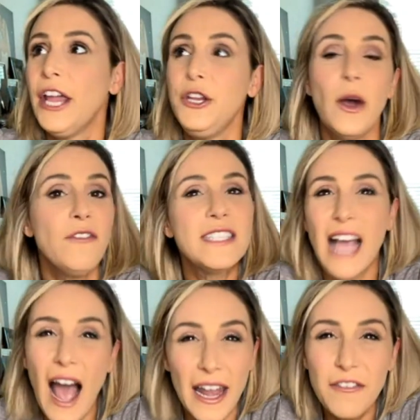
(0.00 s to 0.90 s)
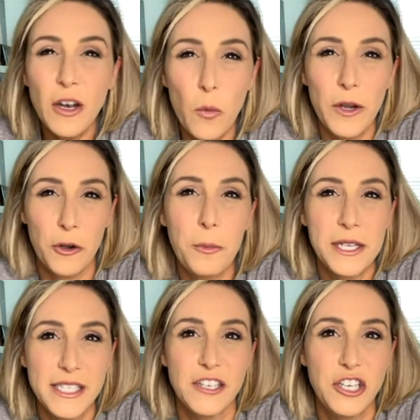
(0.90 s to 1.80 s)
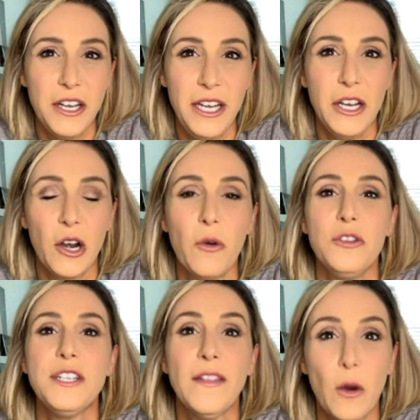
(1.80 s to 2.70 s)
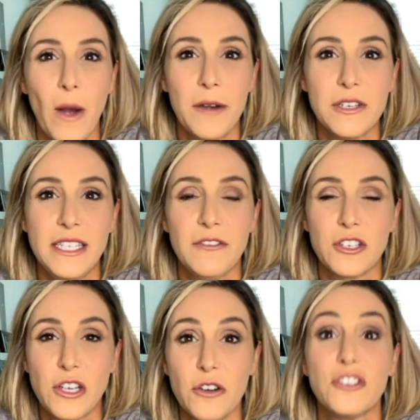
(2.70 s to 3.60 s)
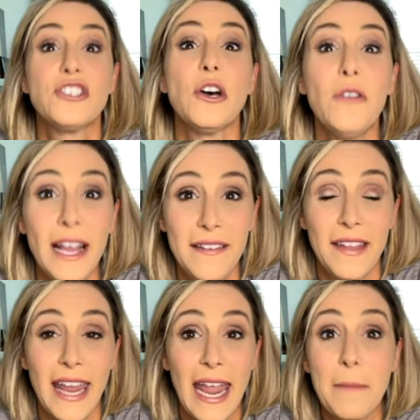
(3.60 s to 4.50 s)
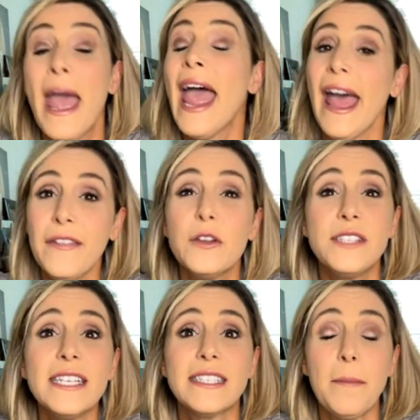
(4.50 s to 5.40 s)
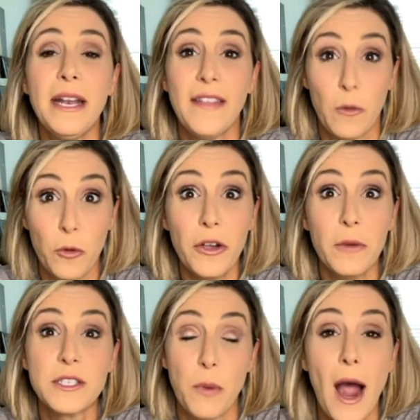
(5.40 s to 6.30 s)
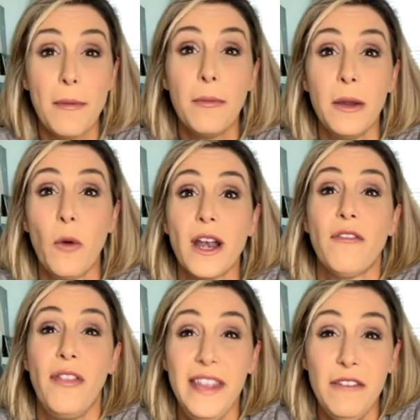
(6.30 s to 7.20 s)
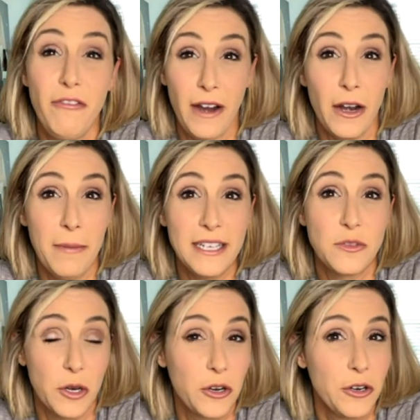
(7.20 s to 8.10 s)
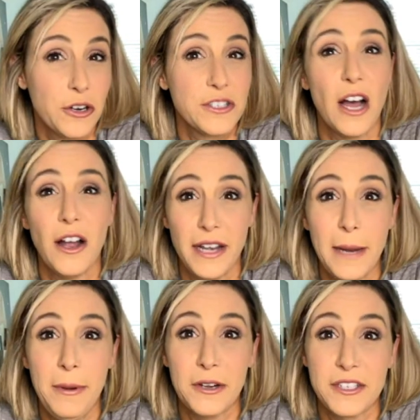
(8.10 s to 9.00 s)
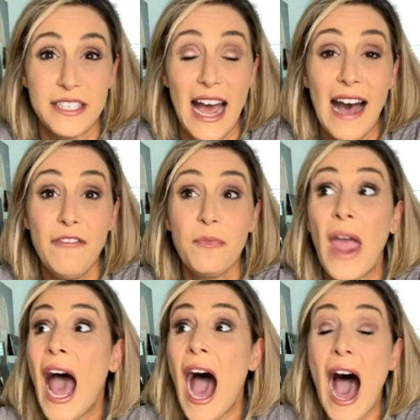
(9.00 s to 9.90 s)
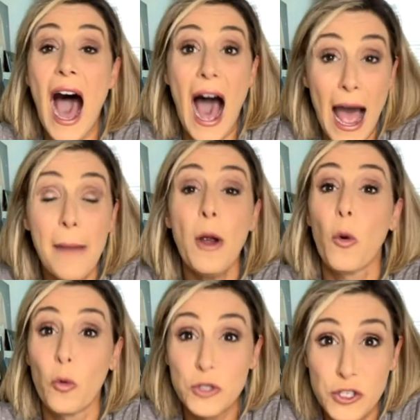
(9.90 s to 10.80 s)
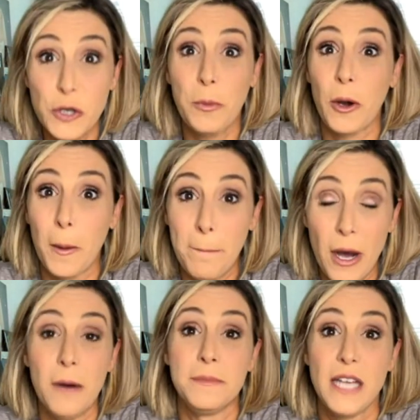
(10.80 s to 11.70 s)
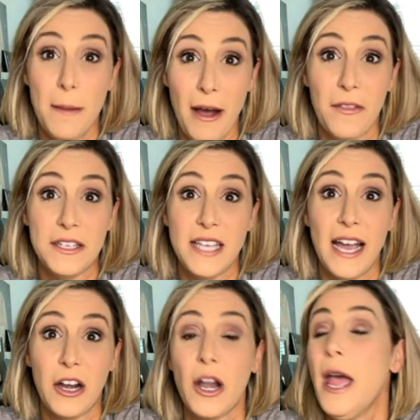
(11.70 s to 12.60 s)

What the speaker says: UF is kind of in a weird position here, losing their wide receivers coach so late in the game and losing somebody that really was probably one of the very best recruiters on Napier's staff. I'm super pumped about this hire.